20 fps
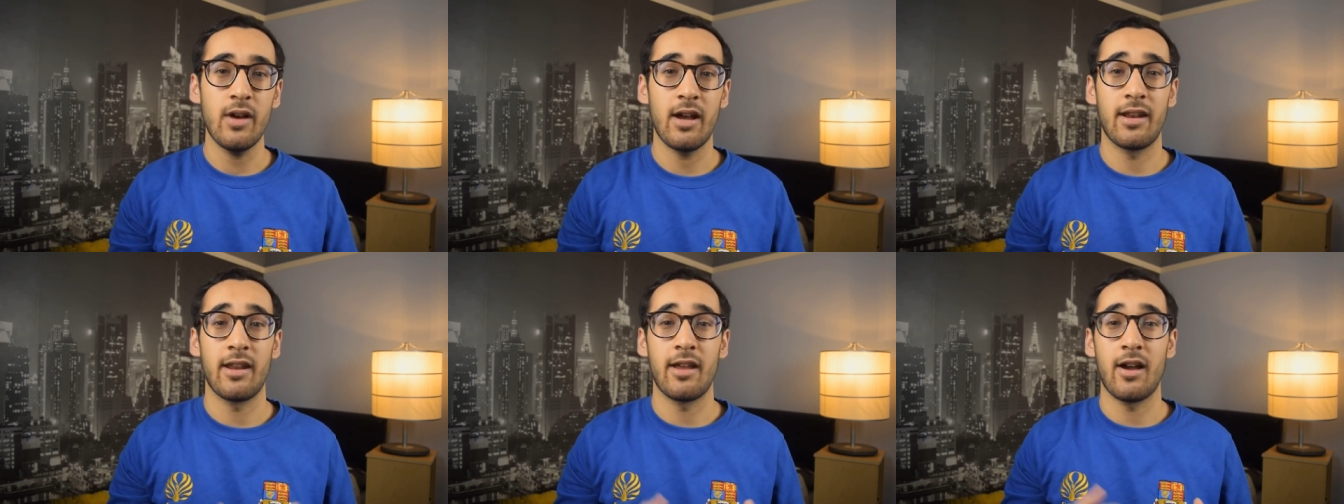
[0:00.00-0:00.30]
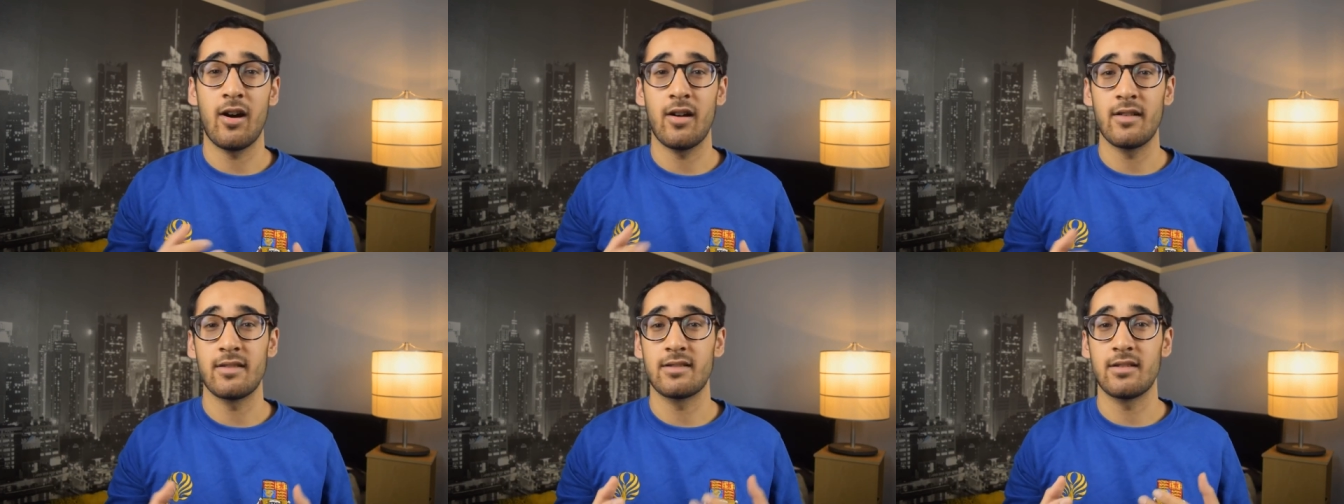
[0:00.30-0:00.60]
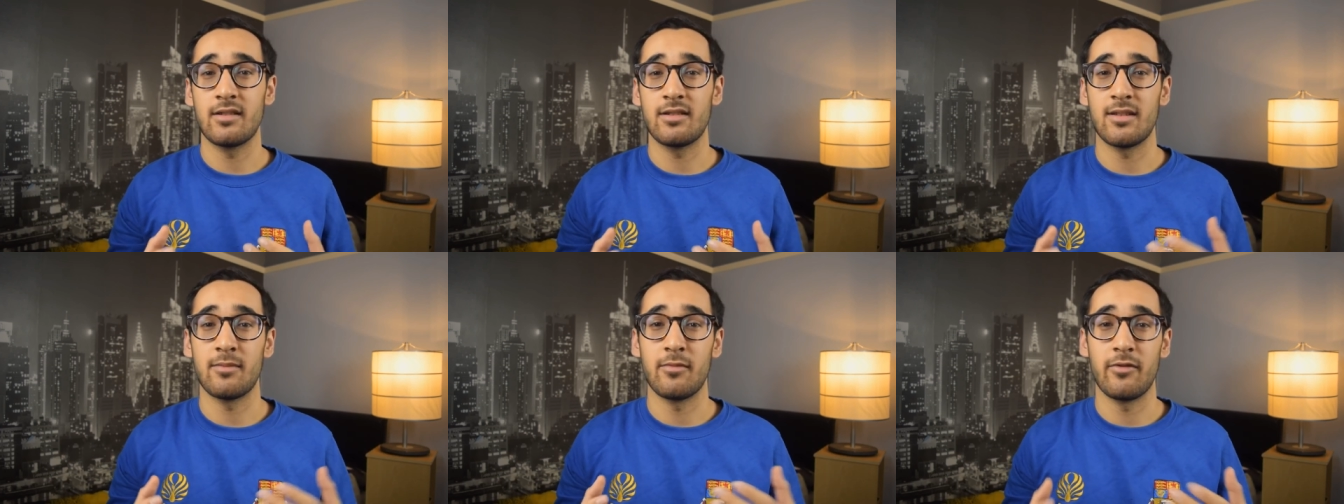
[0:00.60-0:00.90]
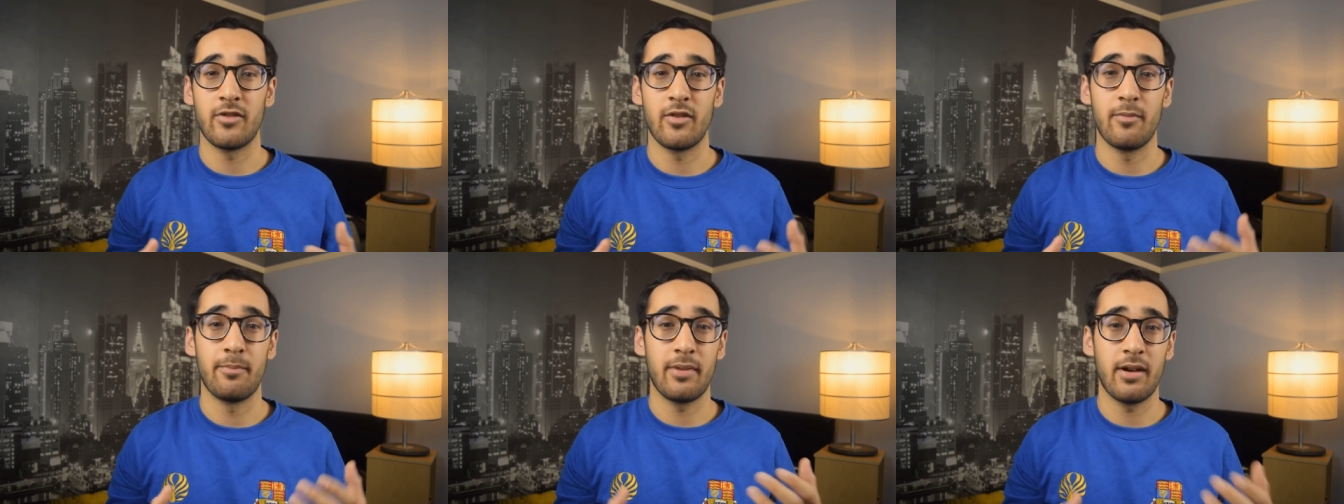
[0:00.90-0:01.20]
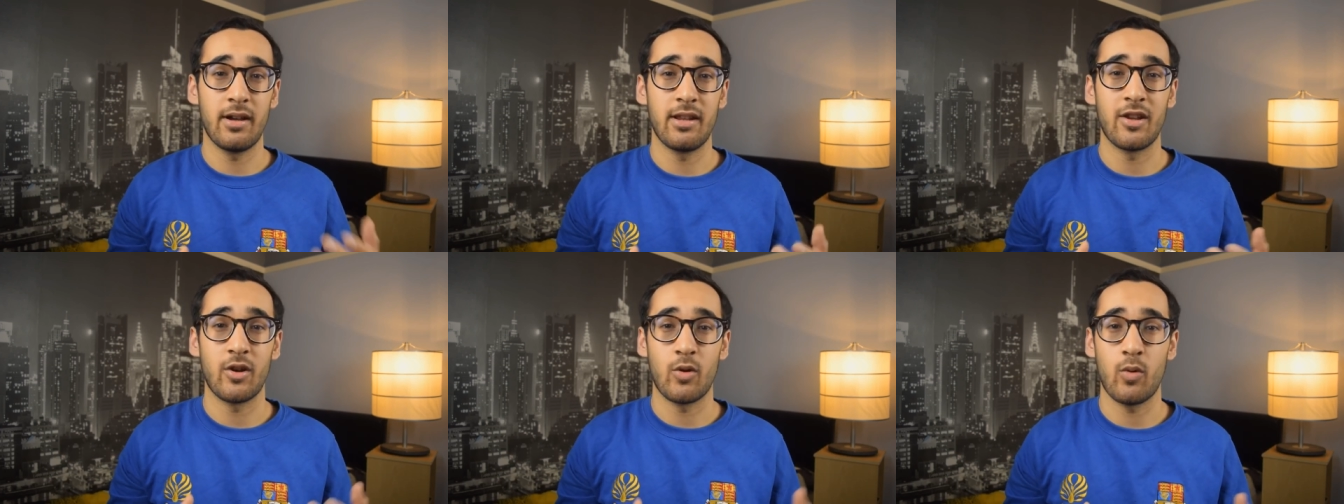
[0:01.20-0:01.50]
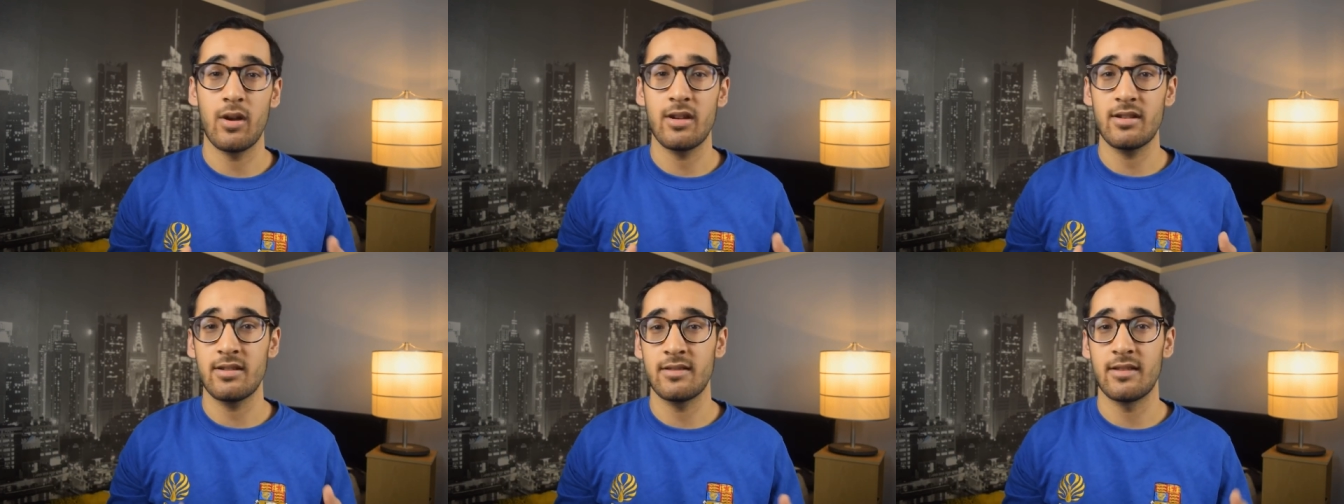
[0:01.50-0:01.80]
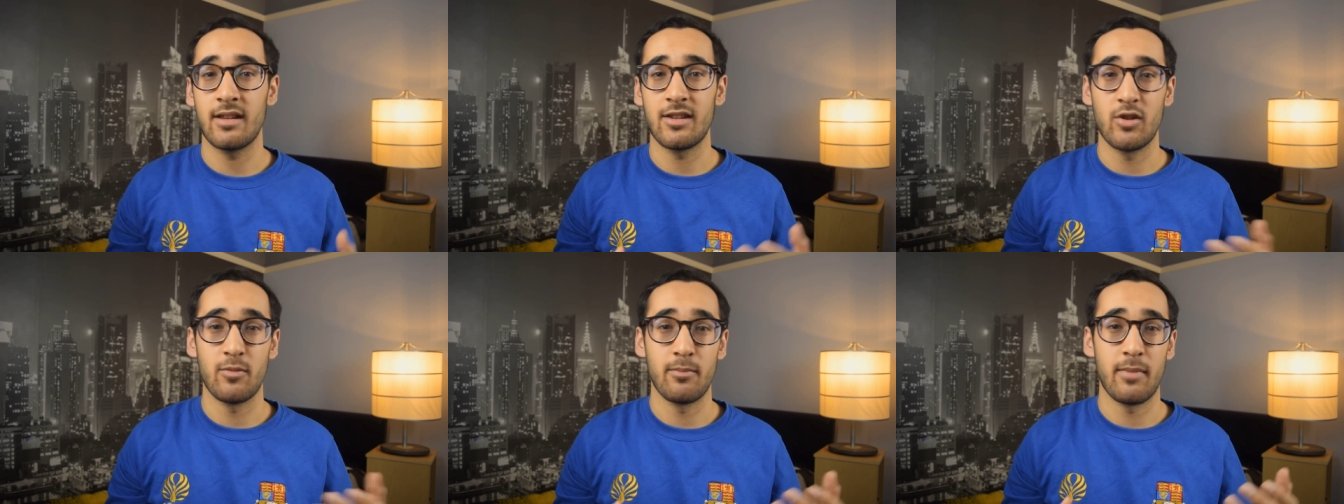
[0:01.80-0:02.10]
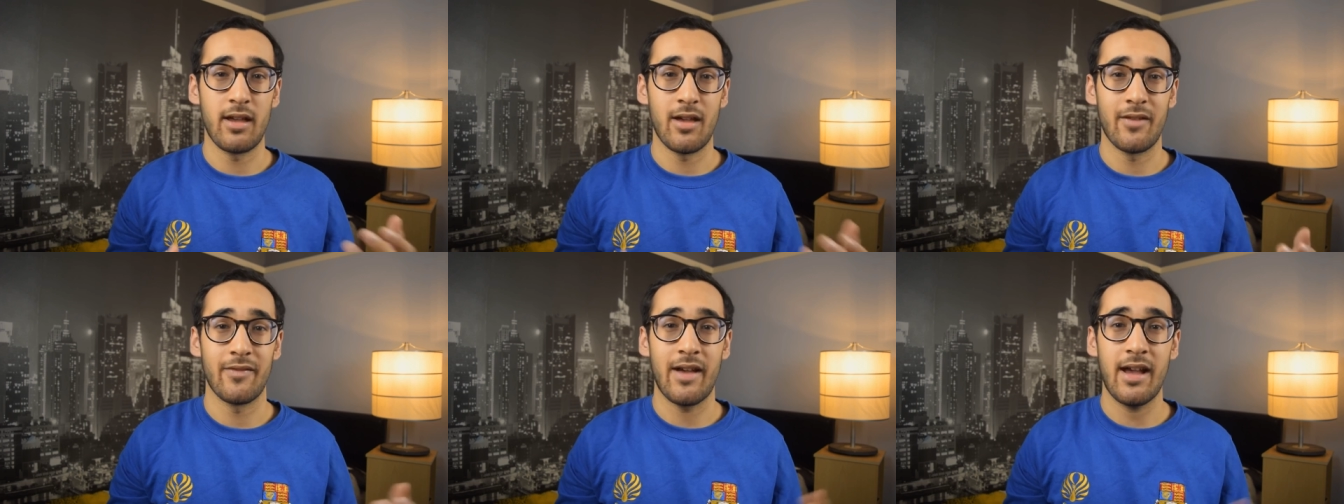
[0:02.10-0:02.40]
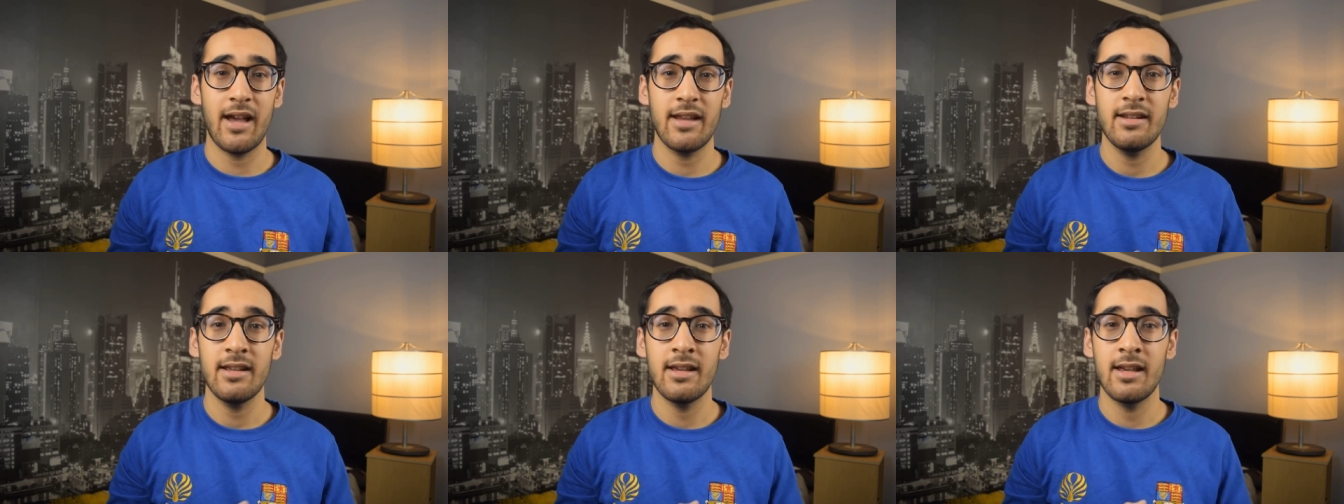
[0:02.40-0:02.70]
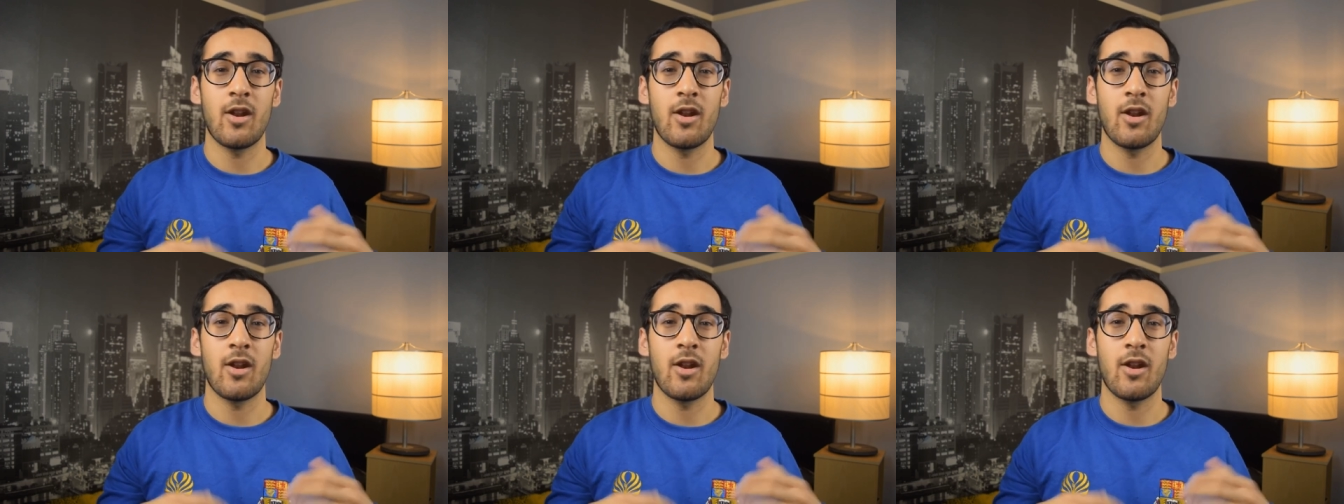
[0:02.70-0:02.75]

and it answered some of your burning questions that you may have had,